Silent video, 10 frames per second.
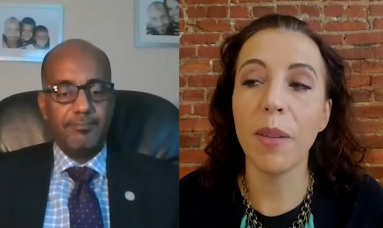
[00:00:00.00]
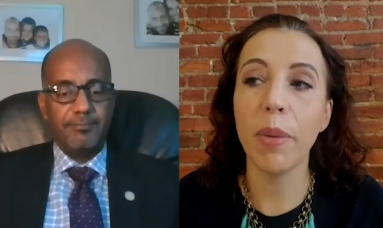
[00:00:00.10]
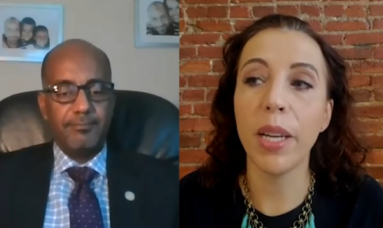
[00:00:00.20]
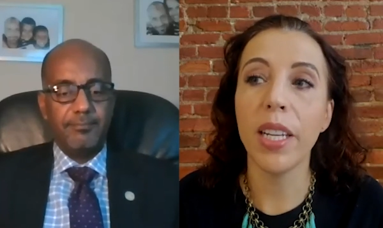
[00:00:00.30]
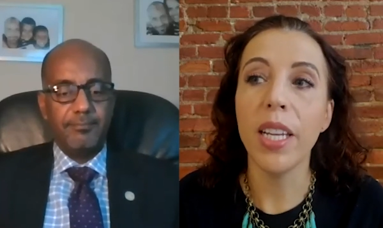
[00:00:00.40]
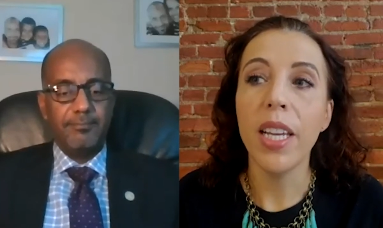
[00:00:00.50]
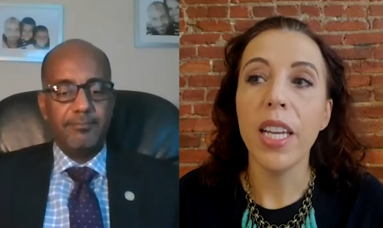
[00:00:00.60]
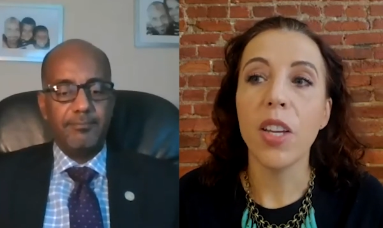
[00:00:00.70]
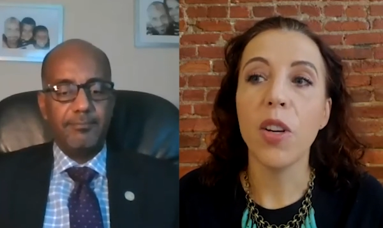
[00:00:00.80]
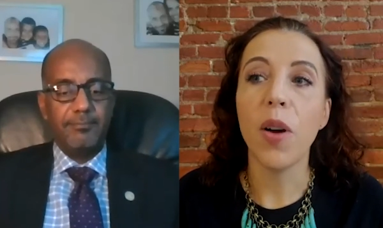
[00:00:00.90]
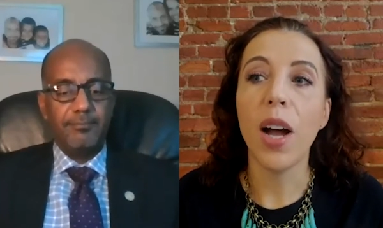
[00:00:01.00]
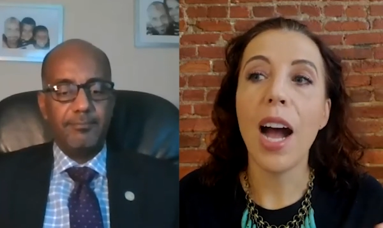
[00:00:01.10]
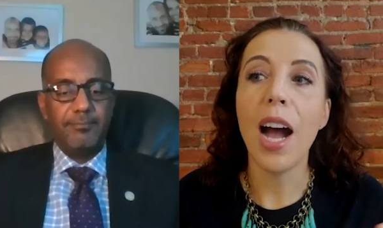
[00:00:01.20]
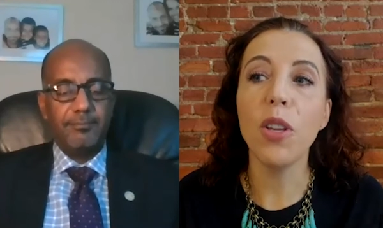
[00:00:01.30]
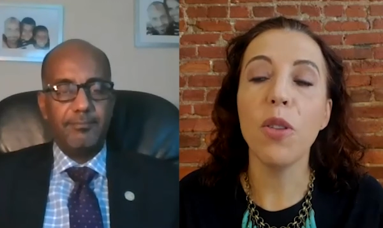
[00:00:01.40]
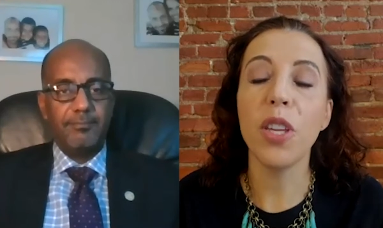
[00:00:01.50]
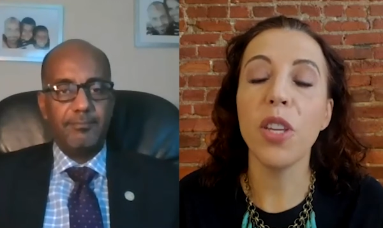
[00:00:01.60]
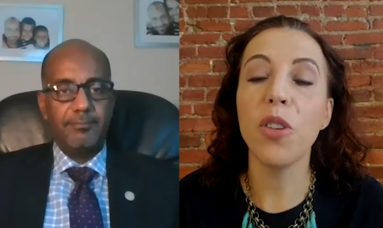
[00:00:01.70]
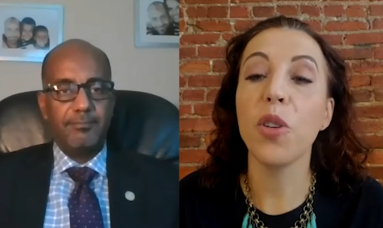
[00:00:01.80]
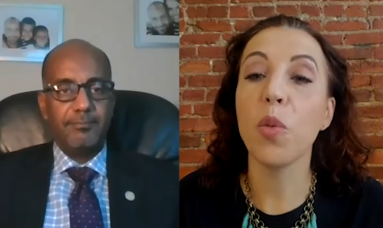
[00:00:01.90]
Speaker 1: but you know, how do you
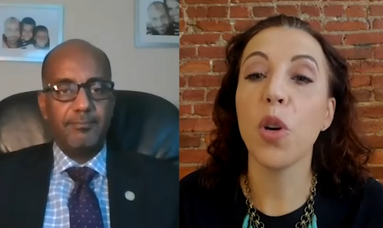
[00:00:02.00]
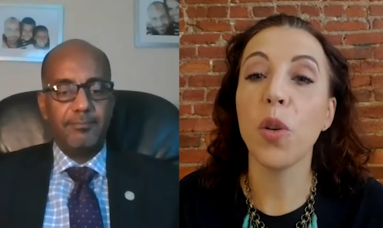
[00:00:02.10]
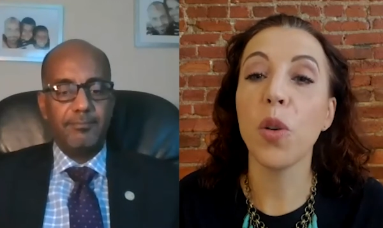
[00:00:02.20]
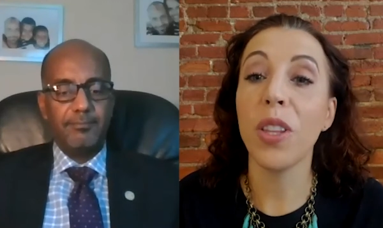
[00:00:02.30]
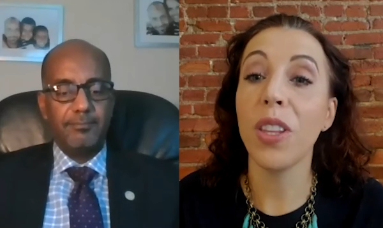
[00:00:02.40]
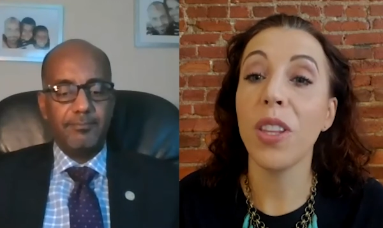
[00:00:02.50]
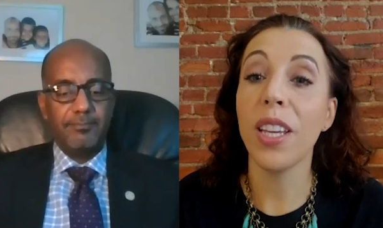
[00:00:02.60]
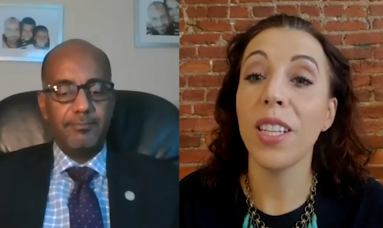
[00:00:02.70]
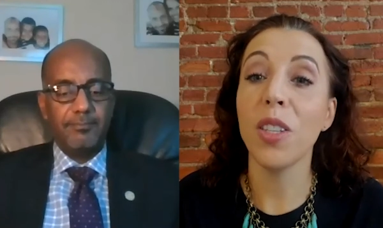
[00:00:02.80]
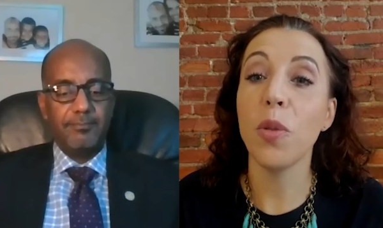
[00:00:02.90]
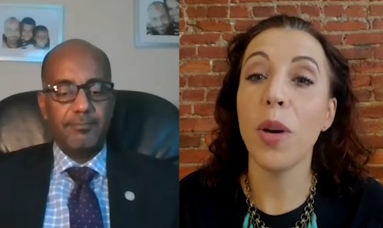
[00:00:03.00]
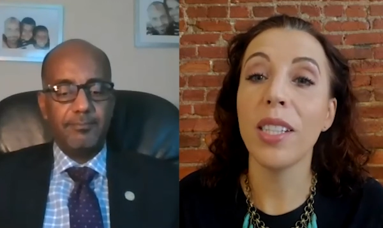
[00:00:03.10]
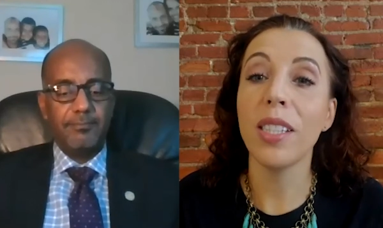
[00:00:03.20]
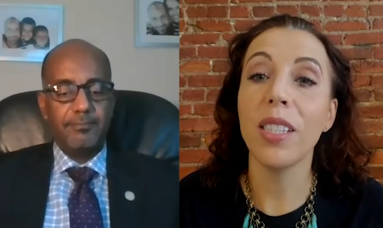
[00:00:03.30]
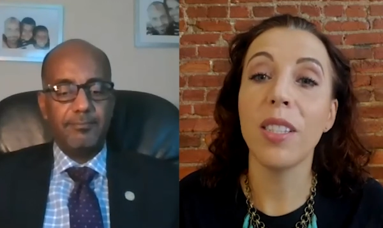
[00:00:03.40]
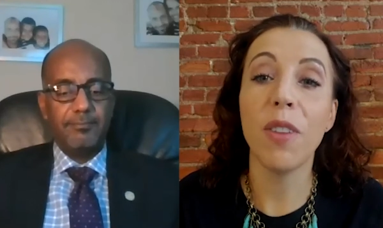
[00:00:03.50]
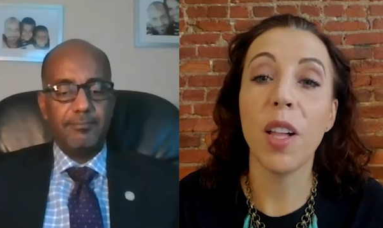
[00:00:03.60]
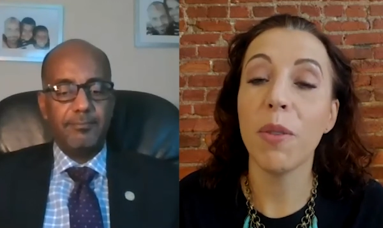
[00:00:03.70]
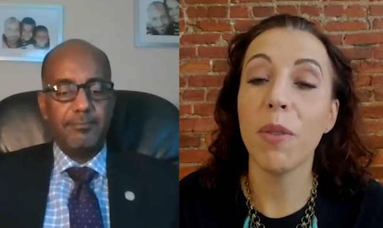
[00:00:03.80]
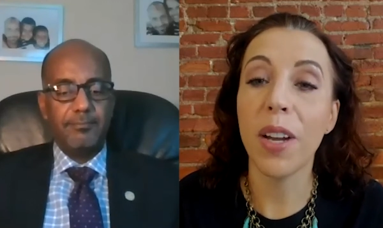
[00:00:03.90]
think you could work with a U.S.
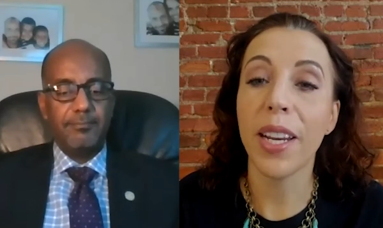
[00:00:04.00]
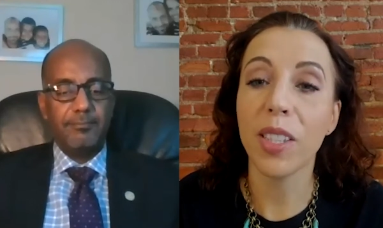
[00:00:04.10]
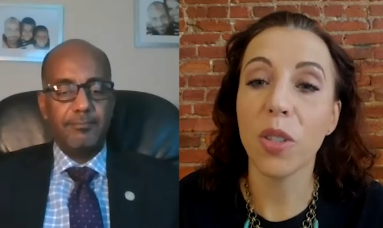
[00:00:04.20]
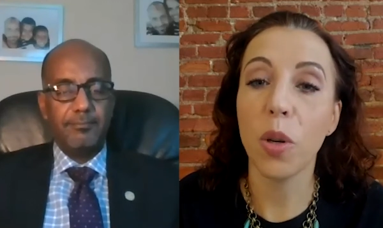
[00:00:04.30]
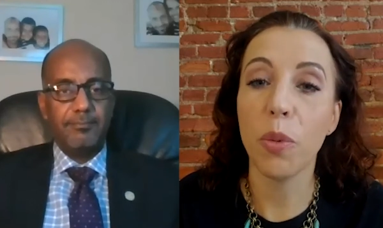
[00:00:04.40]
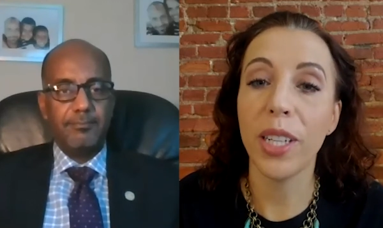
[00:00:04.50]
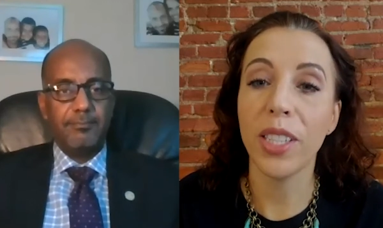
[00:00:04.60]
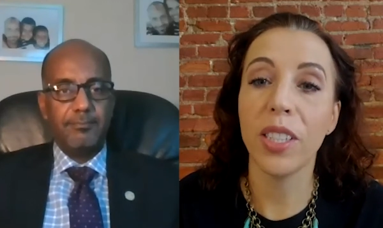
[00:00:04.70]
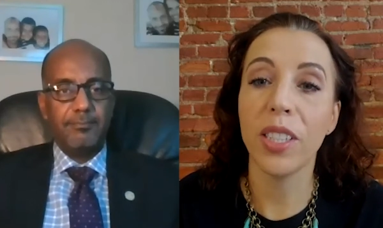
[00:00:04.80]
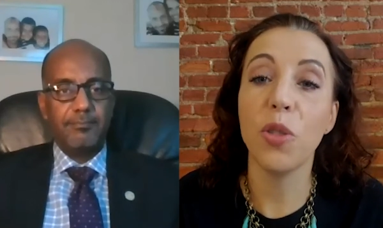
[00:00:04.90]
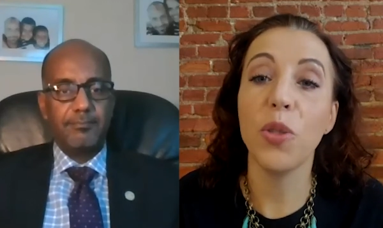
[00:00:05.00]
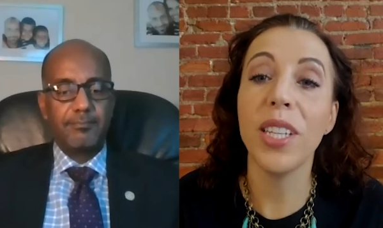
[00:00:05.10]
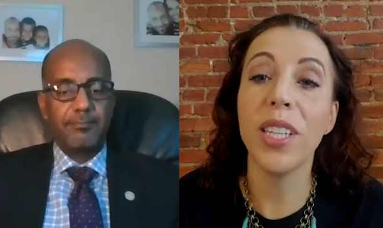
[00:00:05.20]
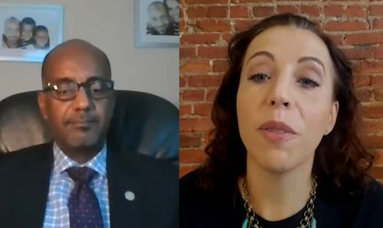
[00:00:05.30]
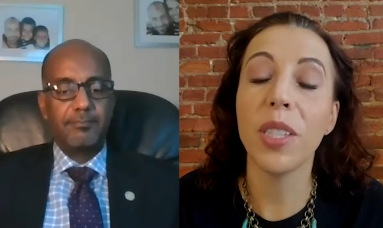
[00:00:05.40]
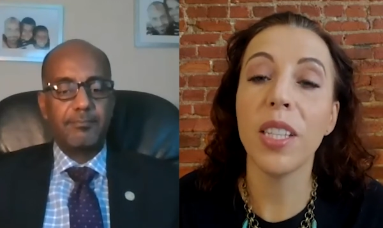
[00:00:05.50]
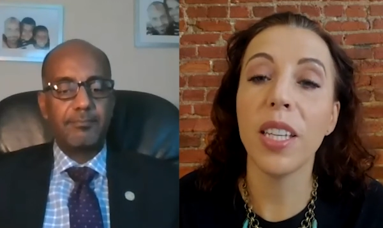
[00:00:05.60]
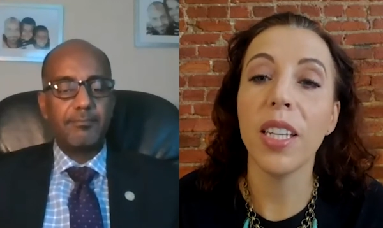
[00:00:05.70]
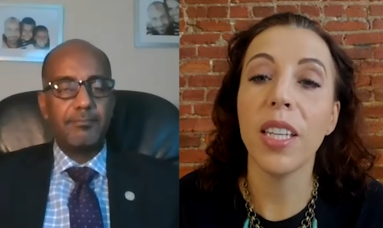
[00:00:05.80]
Development Finance Corporation, the new DFC,